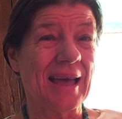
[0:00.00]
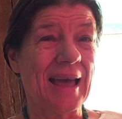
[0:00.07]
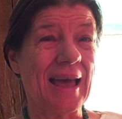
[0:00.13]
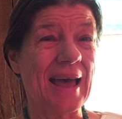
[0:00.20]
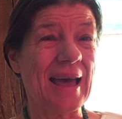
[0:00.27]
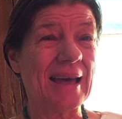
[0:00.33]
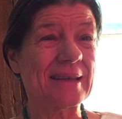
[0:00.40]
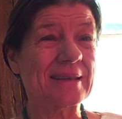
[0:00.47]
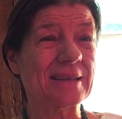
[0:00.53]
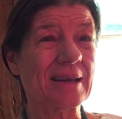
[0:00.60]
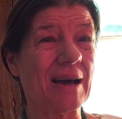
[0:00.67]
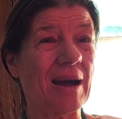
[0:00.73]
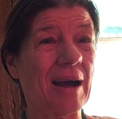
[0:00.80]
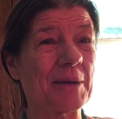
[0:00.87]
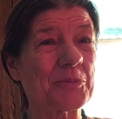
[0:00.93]
And
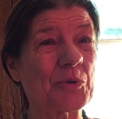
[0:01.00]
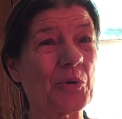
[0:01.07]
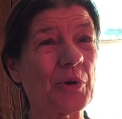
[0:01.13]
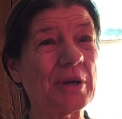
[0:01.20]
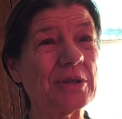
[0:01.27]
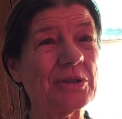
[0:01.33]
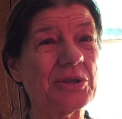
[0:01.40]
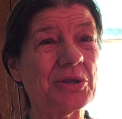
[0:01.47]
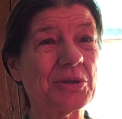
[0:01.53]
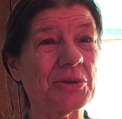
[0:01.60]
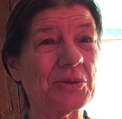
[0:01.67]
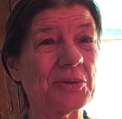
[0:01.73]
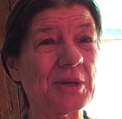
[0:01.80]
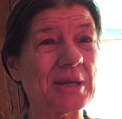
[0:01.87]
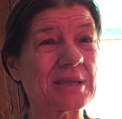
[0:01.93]
I'm going
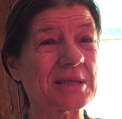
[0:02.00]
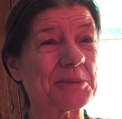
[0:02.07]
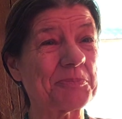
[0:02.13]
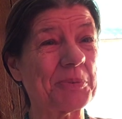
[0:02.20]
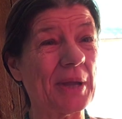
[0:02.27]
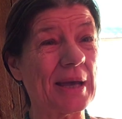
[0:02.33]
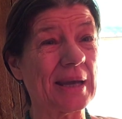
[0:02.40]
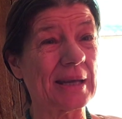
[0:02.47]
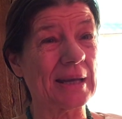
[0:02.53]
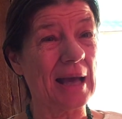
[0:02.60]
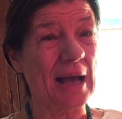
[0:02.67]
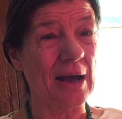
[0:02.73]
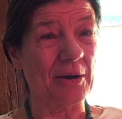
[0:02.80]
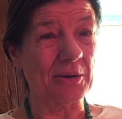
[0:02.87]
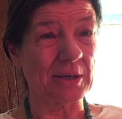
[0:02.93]
to explain
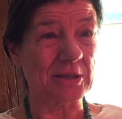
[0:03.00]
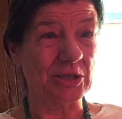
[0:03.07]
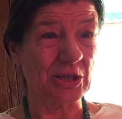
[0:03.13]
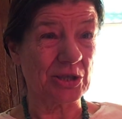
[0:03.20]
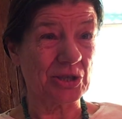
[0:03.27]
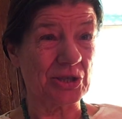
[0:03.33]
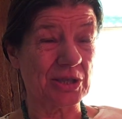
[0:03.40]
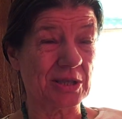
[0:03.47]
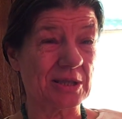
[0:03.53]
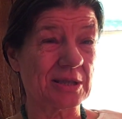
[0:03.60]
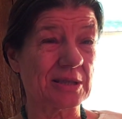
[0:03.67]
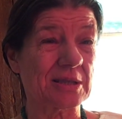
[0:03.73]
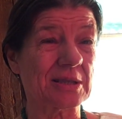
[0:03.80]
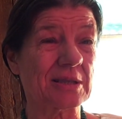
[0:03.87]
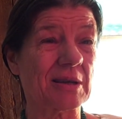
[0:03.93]
how
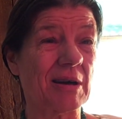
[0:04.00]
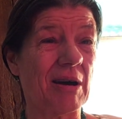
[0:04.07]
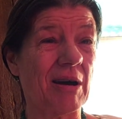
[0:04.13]
addictions